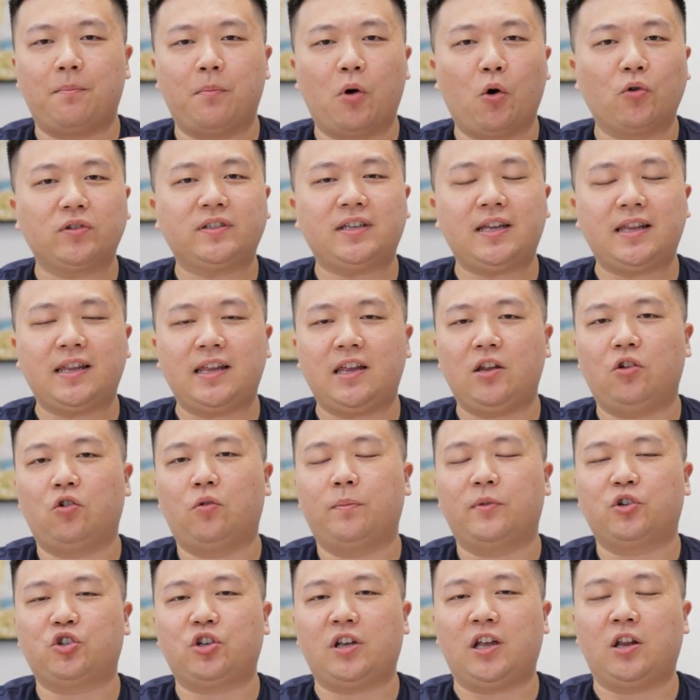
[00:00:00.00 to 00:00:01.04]
multi-needle
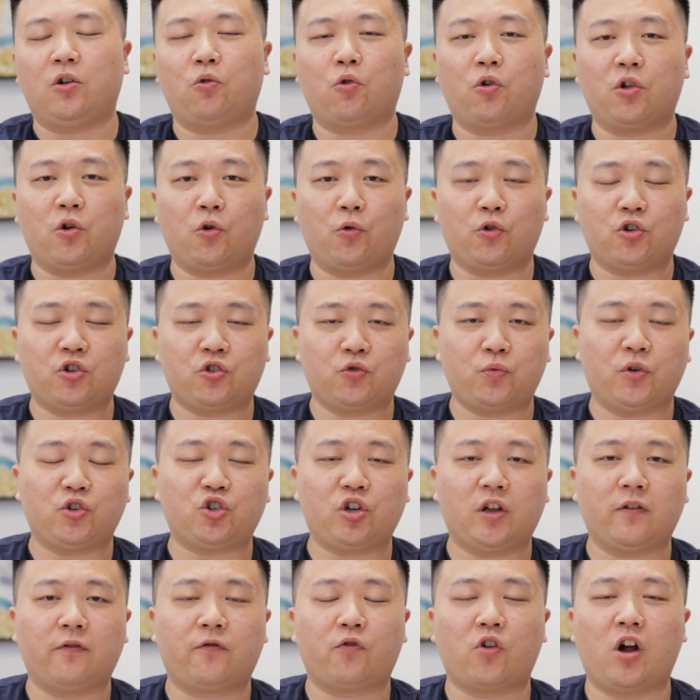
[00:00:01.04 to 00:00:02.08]
machine or you're
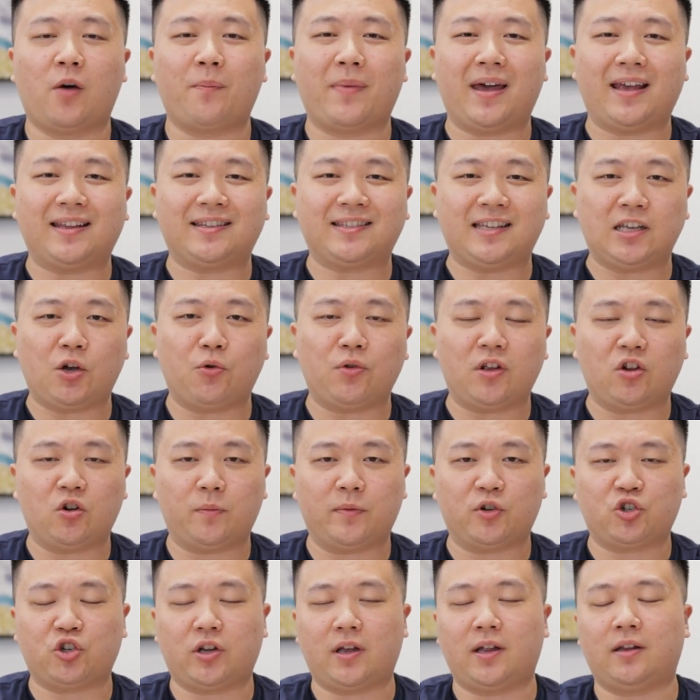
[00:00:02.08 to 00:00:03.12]
switching from a single needle
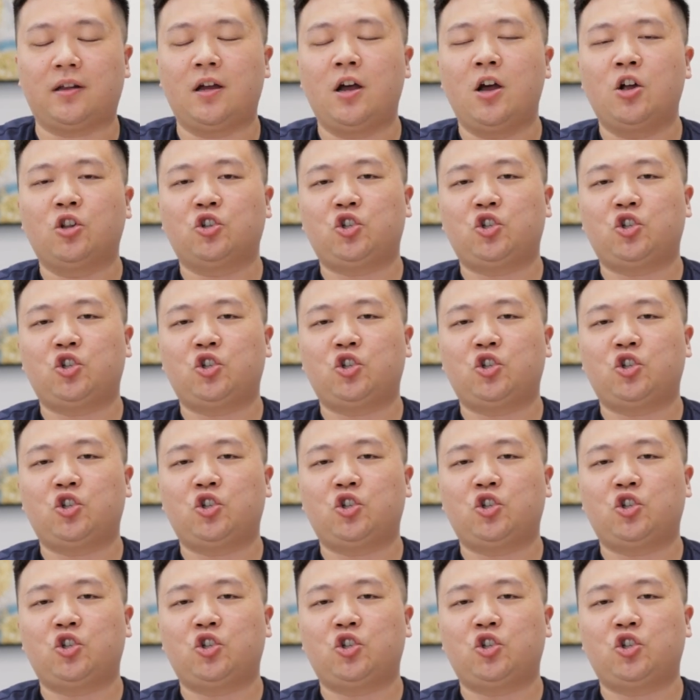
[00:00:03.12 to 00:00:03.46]
machine